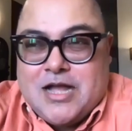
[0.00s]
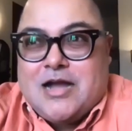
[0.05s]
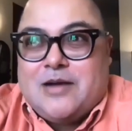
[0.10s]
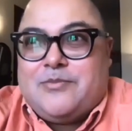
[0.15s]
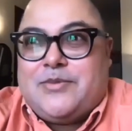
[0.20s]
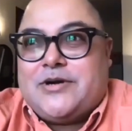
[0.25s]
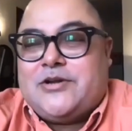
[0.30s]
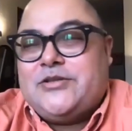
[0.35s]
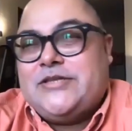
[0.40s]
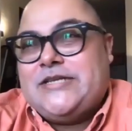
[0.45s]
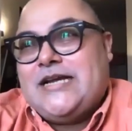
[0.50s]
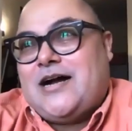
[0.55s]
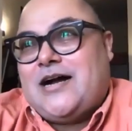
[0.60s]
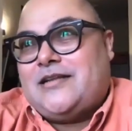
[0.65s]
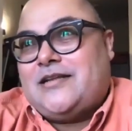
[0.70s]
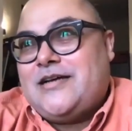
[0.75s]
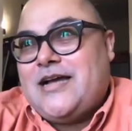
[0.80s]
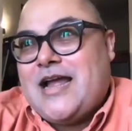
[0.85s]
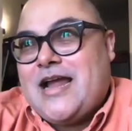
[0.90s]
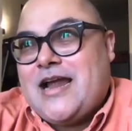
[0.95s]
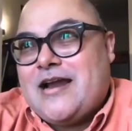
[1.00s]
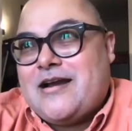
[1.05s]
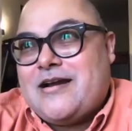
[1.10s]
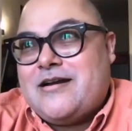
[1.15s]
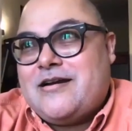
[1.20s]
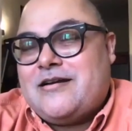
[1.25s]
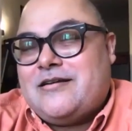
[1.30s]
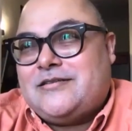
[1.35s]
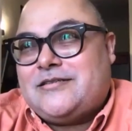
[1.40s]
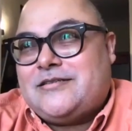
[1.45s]
But on the other
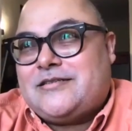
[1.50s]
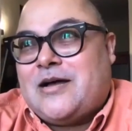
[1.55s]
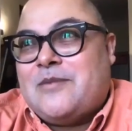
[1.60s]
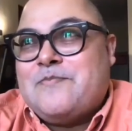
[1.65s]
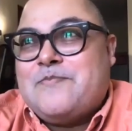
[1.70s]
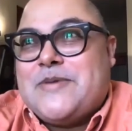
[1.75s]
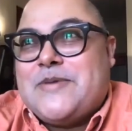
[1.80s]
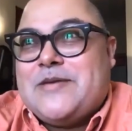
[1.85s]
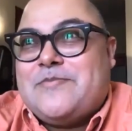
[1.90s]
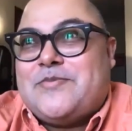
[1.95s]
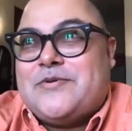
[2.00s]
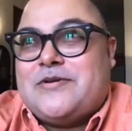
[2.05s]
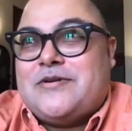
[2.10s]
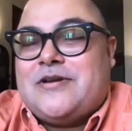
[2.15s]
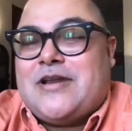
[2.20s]
hand, some people